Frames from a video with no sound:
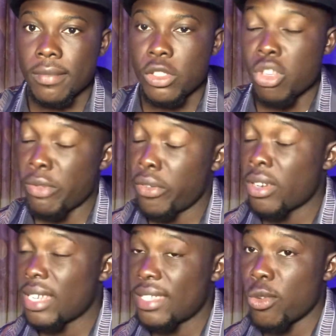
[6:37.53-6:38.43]
So before
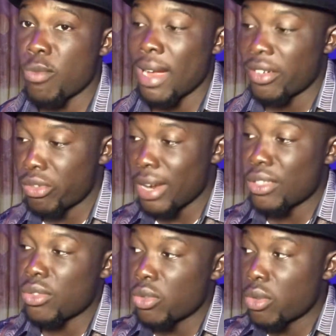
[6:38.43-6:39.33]
you date a woman, try
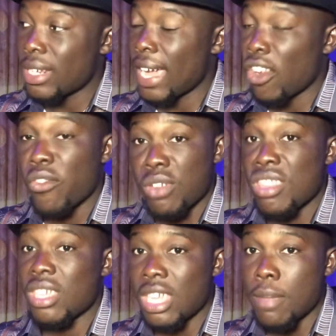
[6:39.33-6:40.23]
to know the kind of
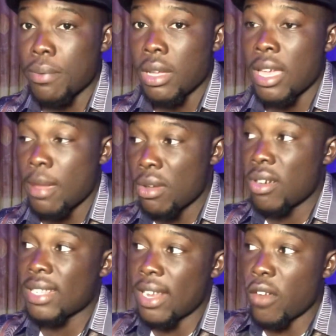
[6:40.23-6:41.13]
friends she keeps,
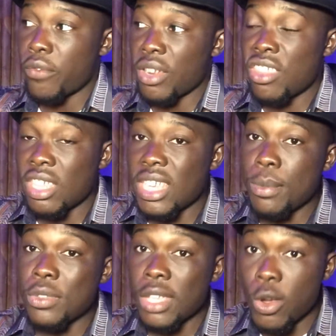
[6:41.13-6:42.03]
because the kind of friends she
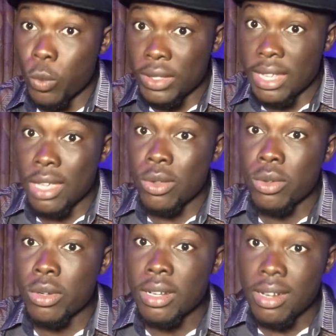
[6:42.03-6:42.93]
keeps will tell
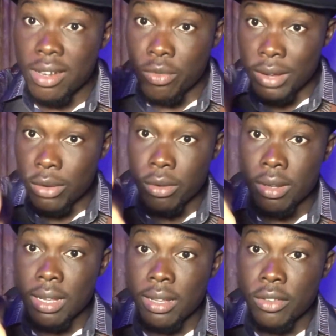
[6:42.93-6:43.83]
you the real
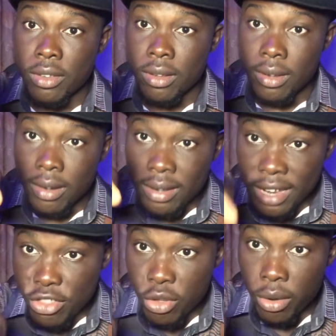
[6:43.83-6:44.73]

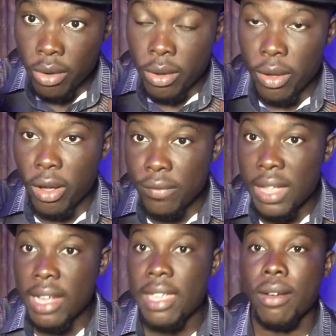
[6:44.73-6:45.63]
nature of
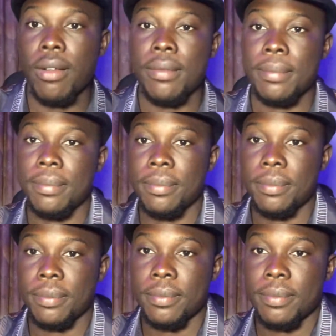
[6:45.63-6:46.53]
that girl.
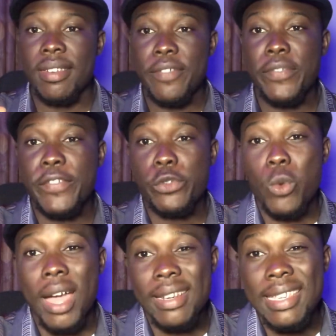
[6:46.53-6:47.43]
The fifth
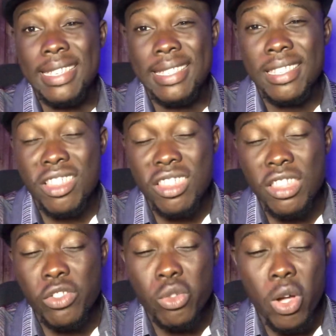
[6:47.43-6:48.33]
one is
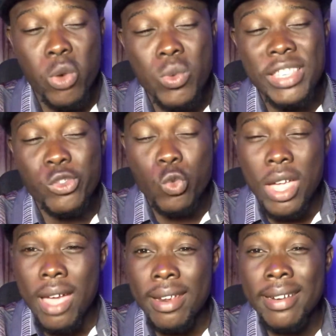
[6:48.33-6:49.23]
she's always
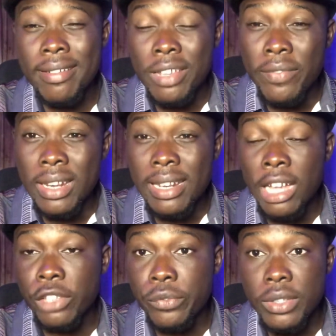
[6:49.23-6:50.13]
wearing revealing
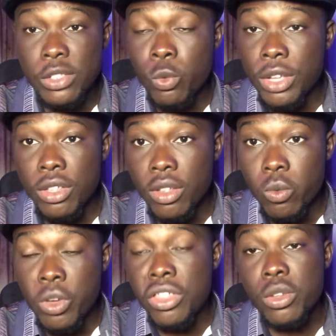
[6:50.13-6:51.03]
outfits when
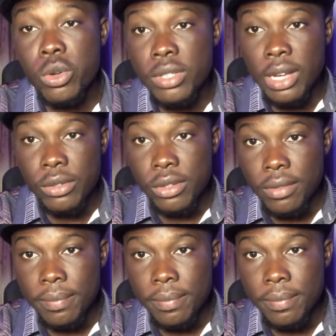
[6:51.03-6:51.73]
she goes out.